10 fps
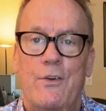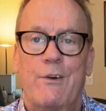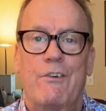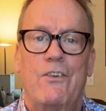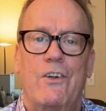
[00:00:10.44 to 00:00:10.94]

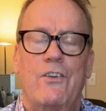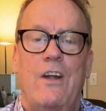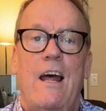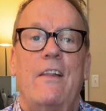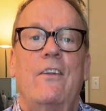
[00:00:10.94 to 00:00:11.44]
Services.
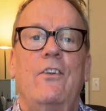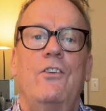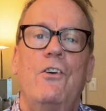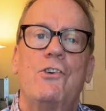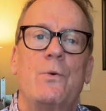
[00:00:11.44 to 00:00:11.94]
This is
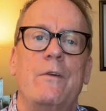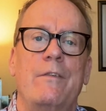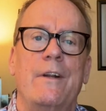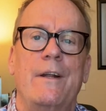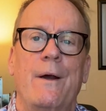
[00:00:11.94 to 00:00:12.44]
a short
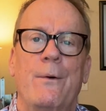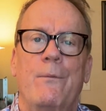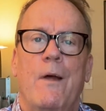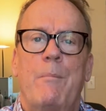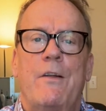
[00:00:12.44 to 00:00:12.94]
video
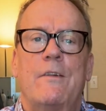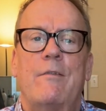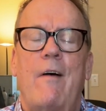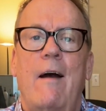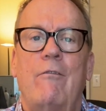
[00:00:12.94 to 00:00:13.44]
about the
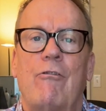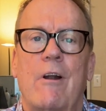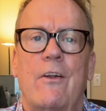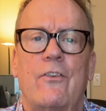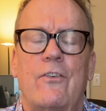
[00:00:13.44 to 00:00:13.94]
5
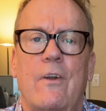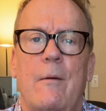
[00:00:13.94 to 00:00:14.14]
risks